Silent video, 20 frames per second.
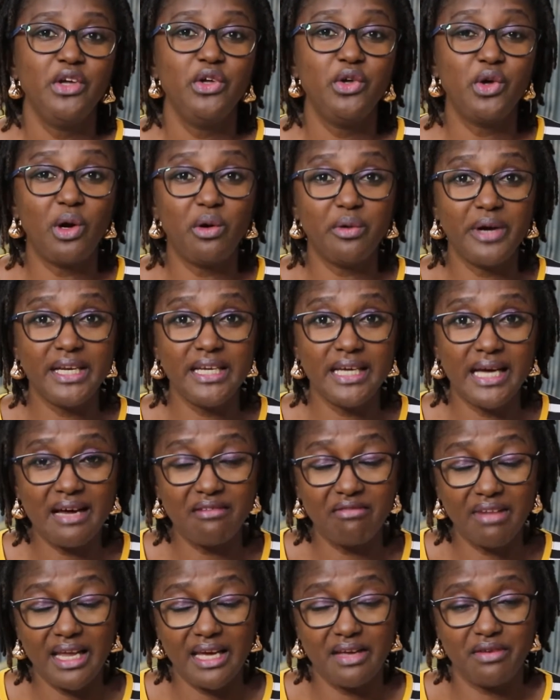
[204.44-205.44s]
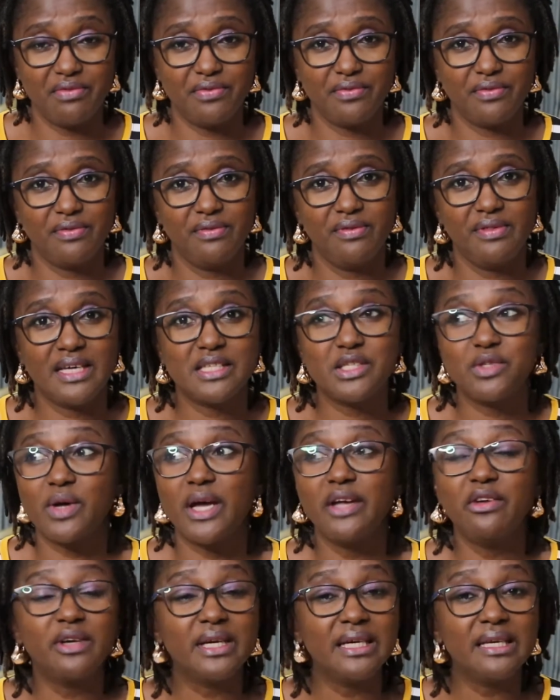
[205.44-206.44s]
You already have life. That's
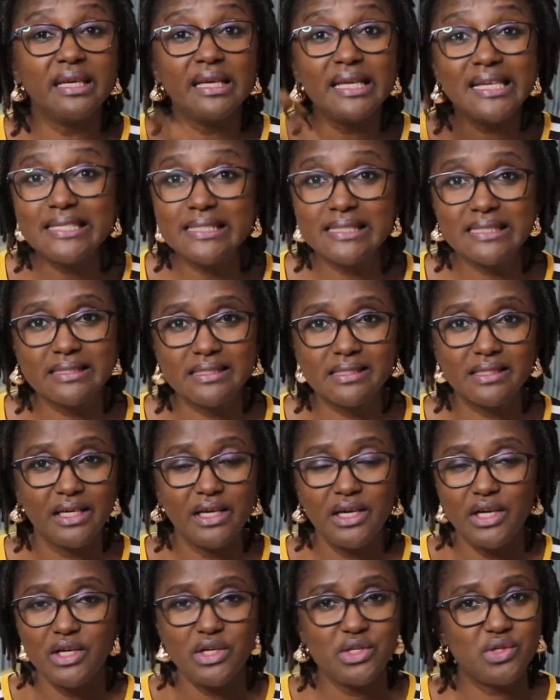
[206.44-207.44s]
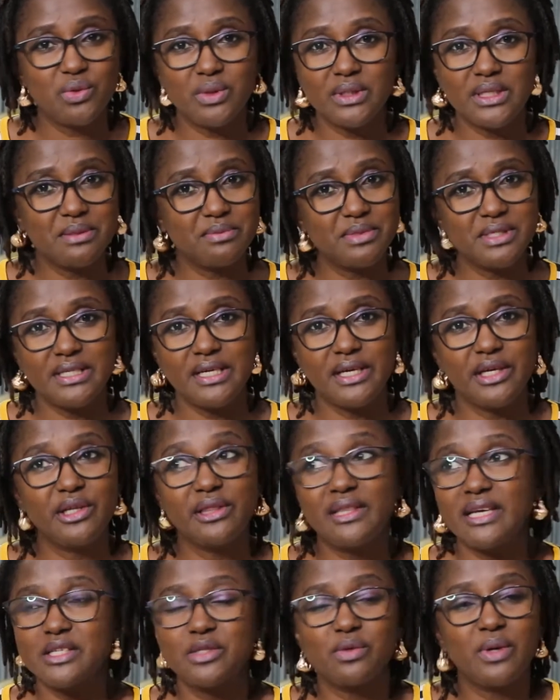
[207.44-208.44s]
why you can listen to what I'm
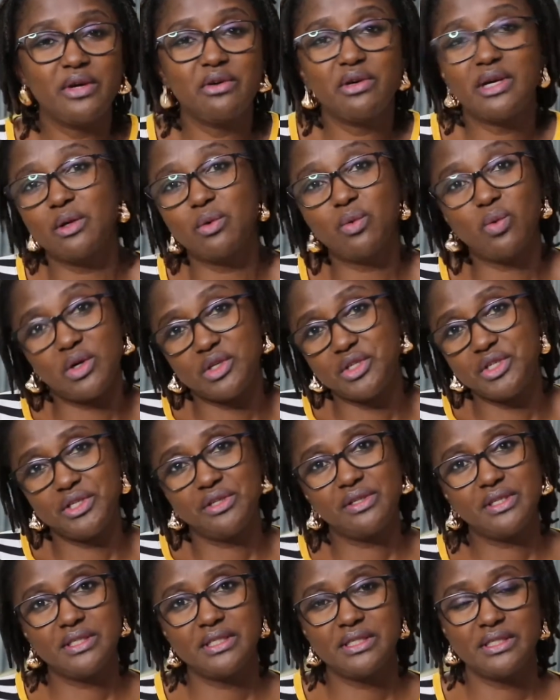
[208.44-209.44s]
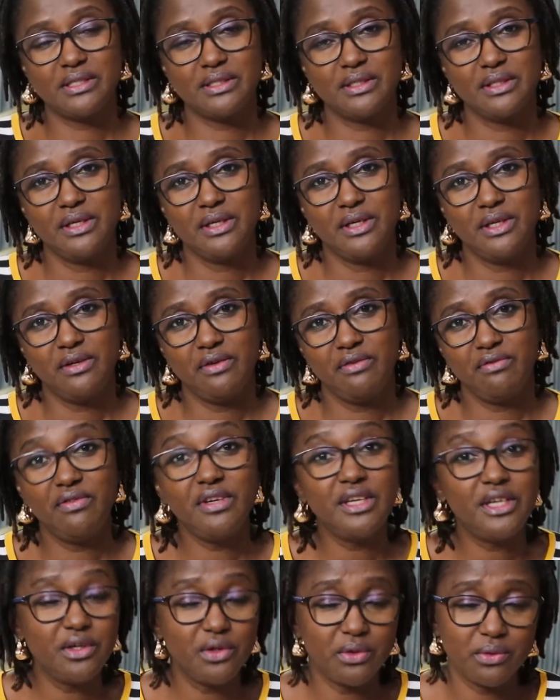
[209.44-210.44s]
saying. That's why you can watch this
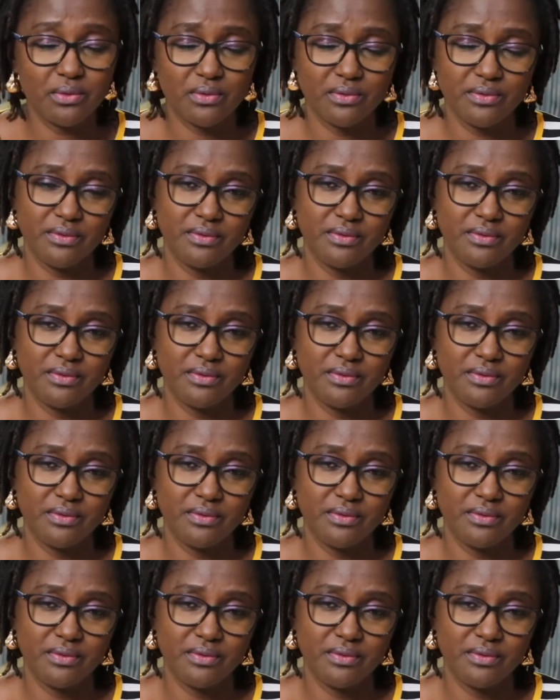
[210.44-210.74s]
video.